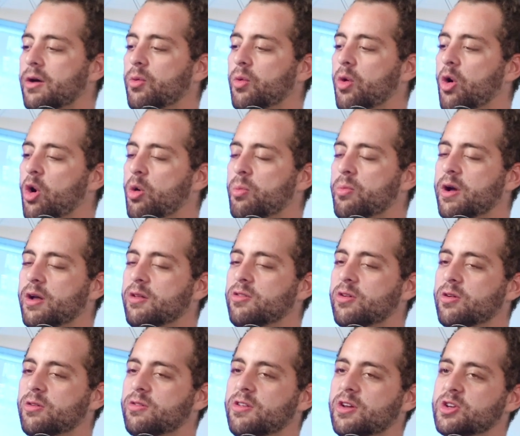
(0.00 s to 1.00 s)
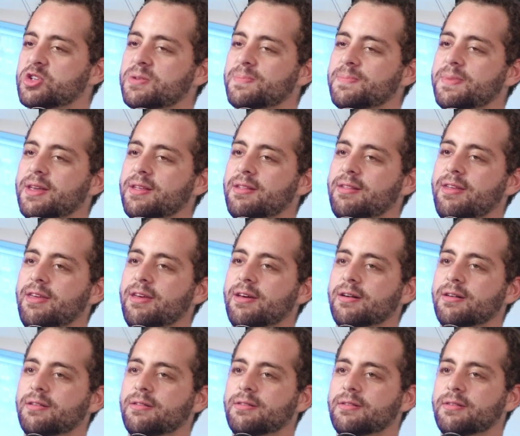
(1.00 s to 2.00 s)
home runs are such a big deal.